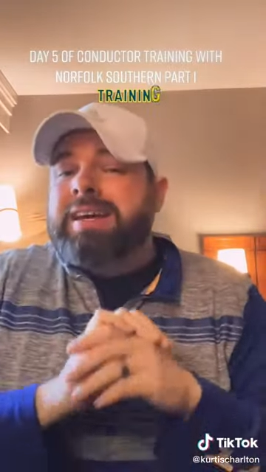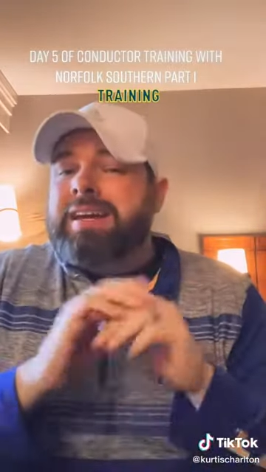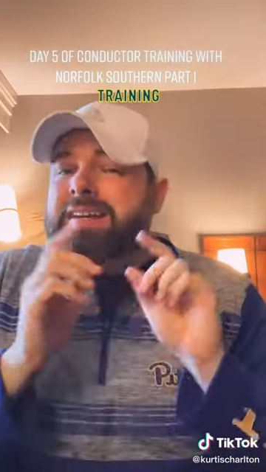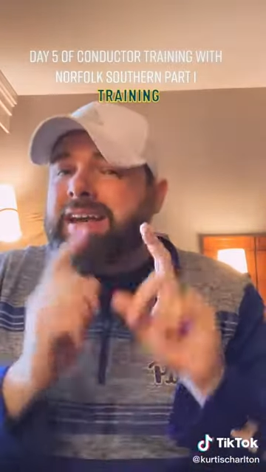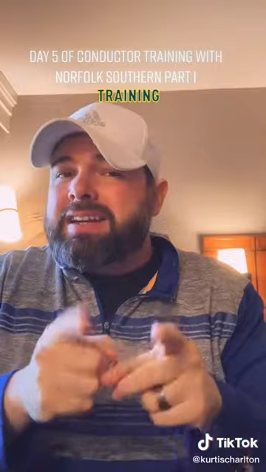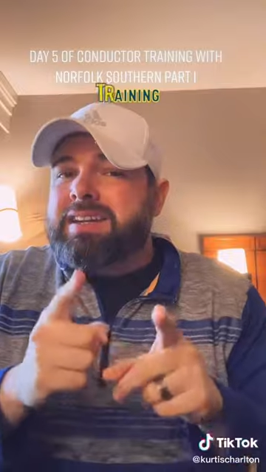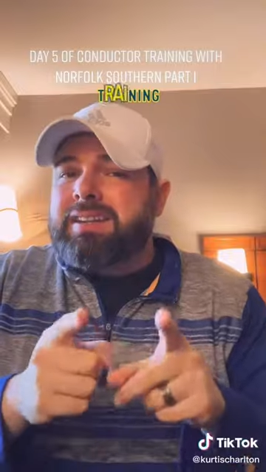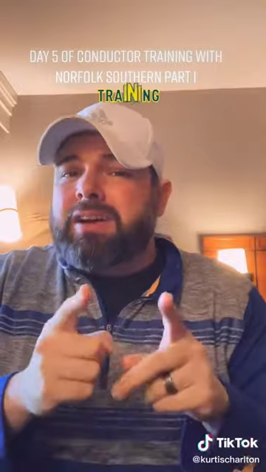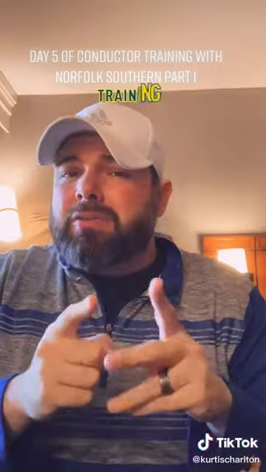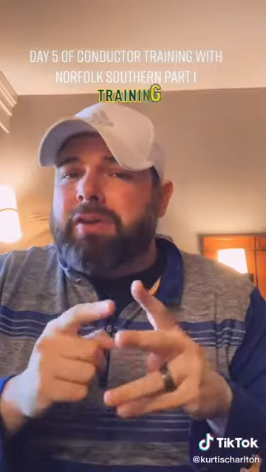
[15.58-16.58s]
And again, to
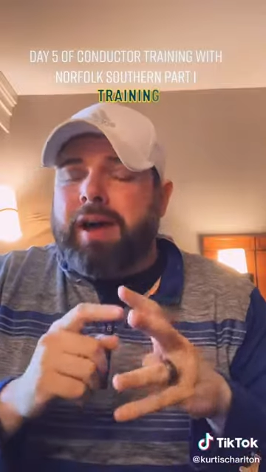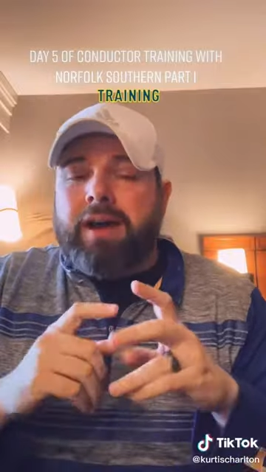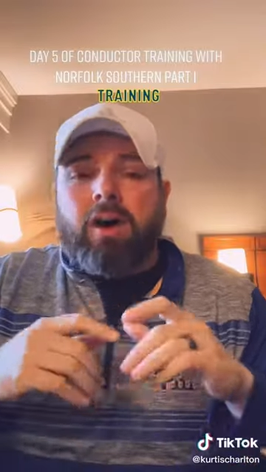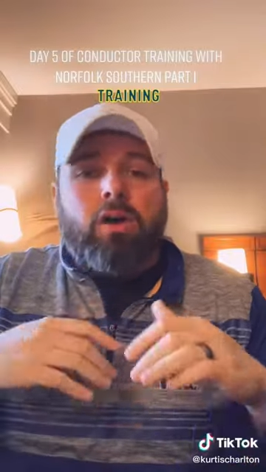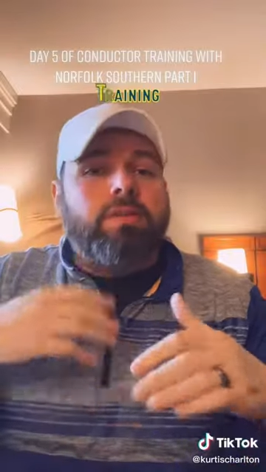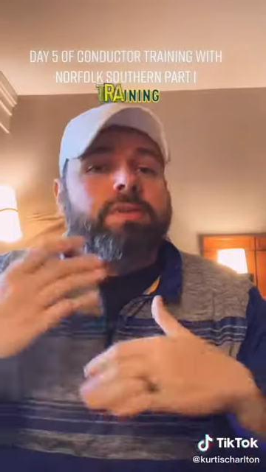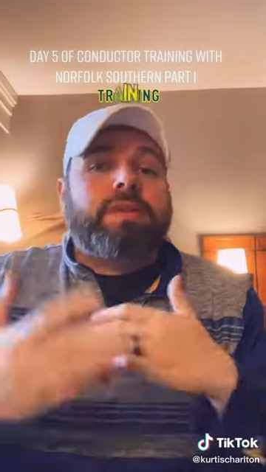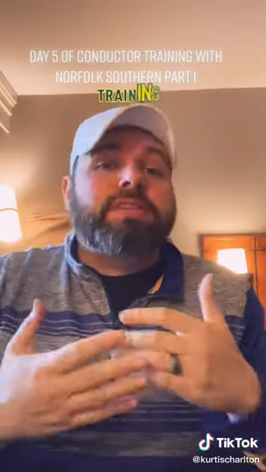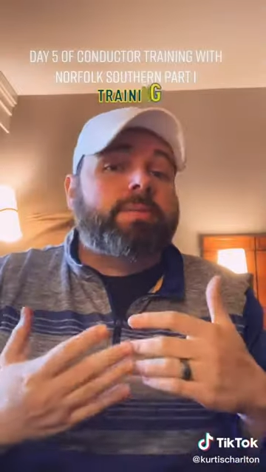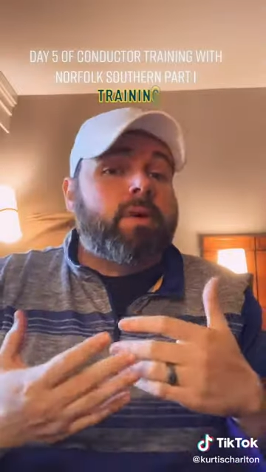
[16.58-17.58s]
clarify, all of the
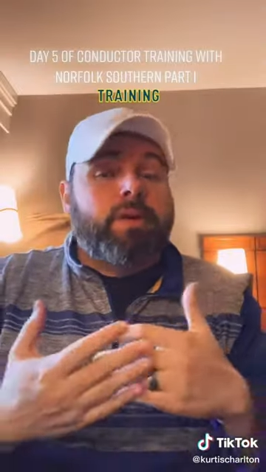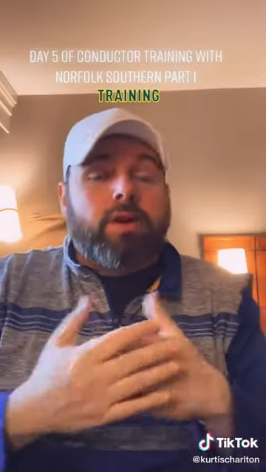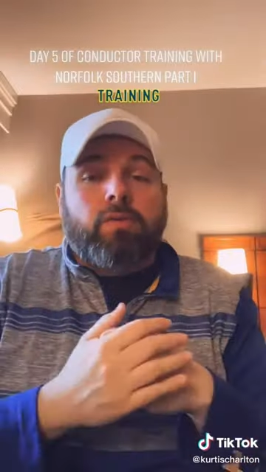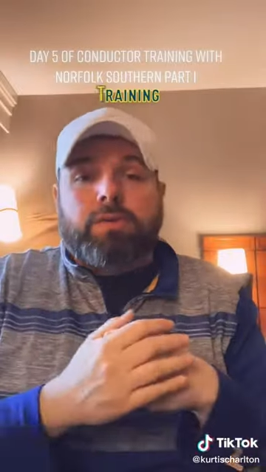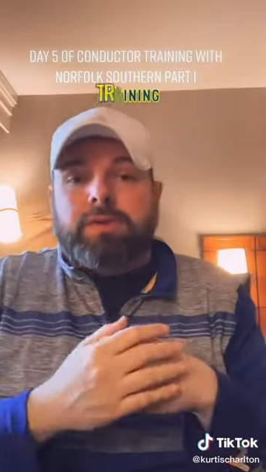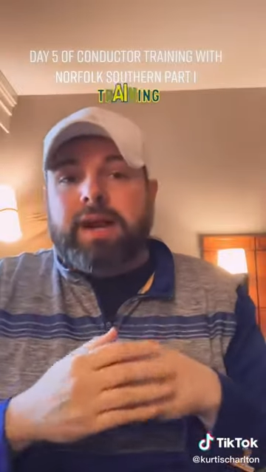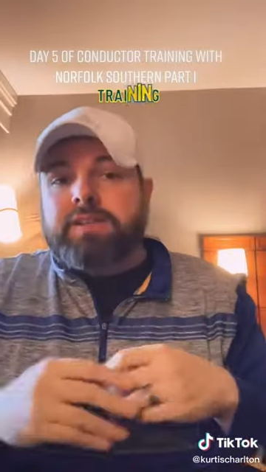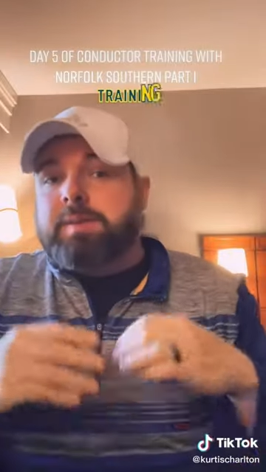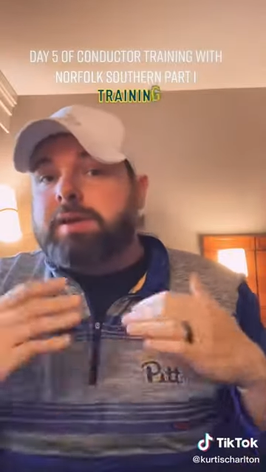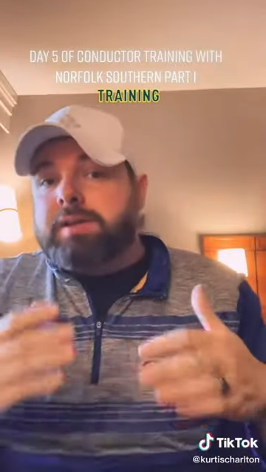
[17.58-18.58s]
things I'm going over with you
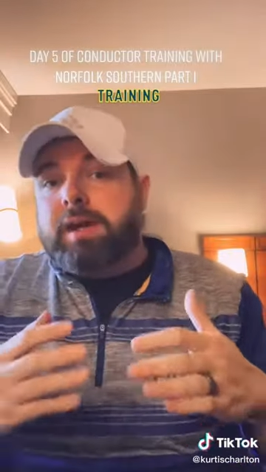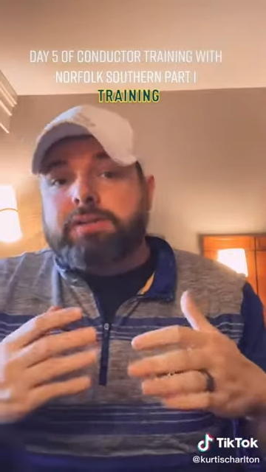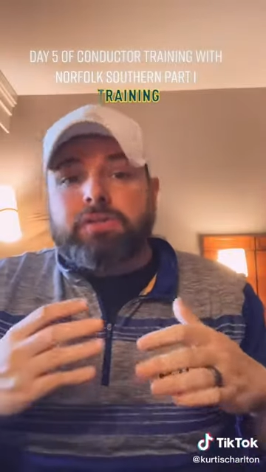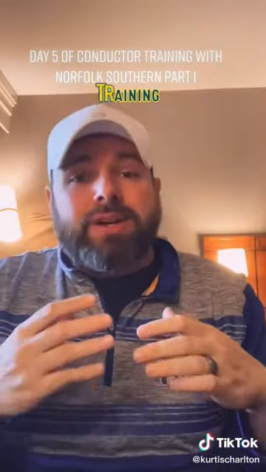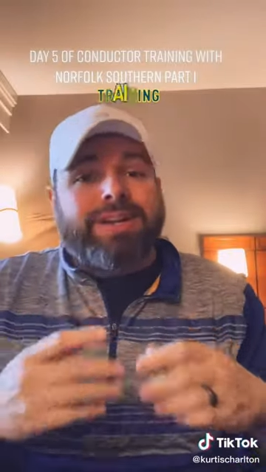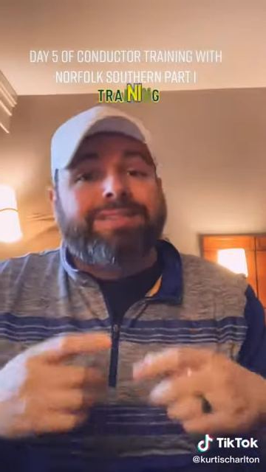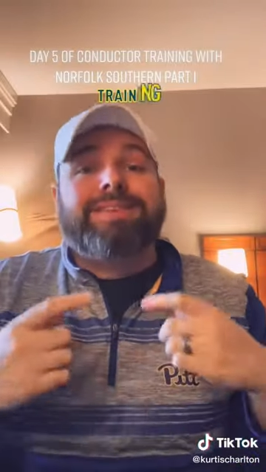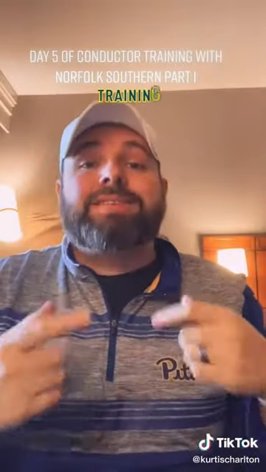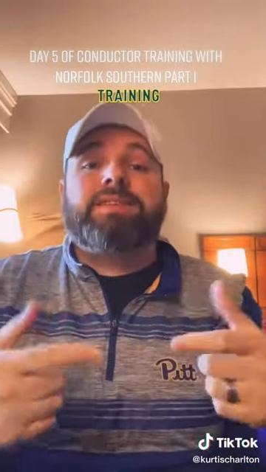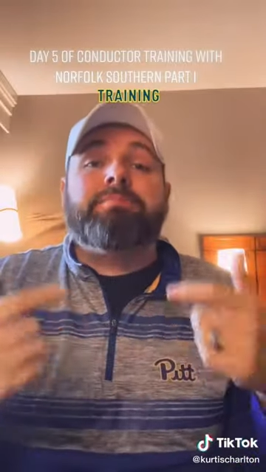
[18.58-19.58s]
guys about conductor training,
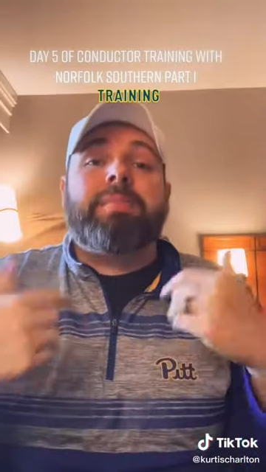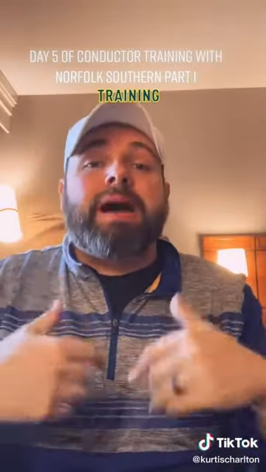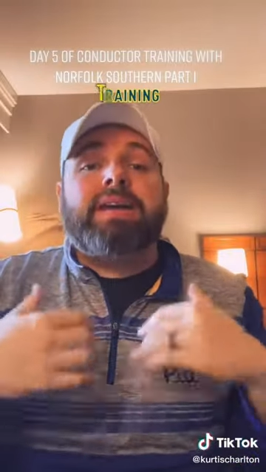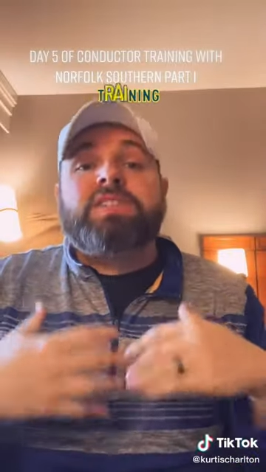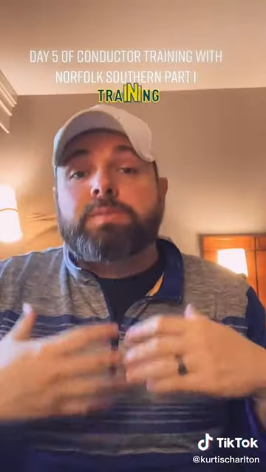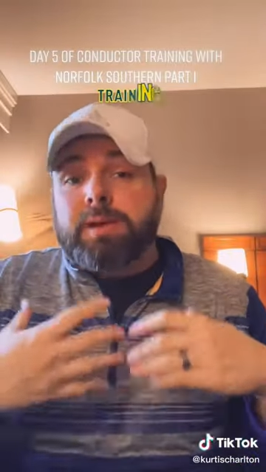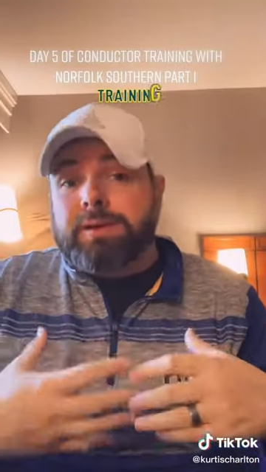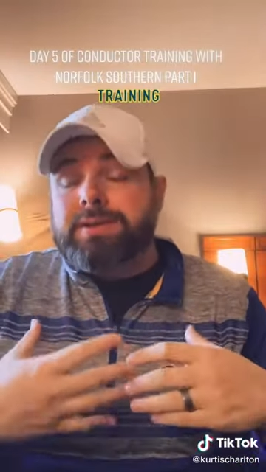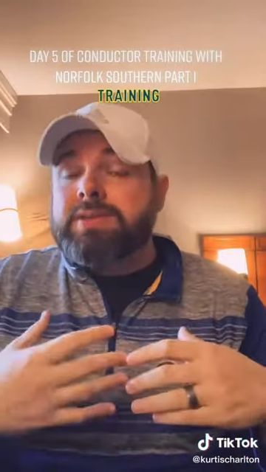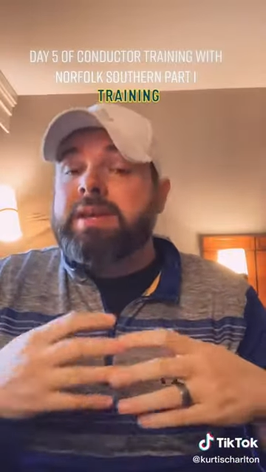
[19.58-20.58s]
this is my
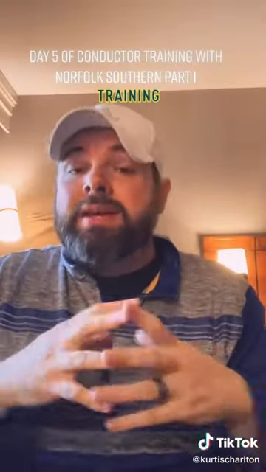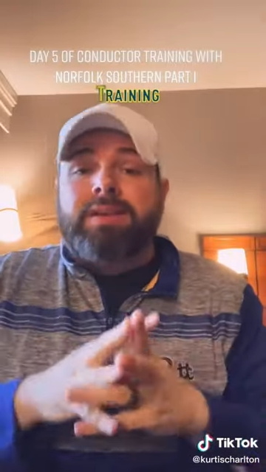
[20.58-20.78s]
experience.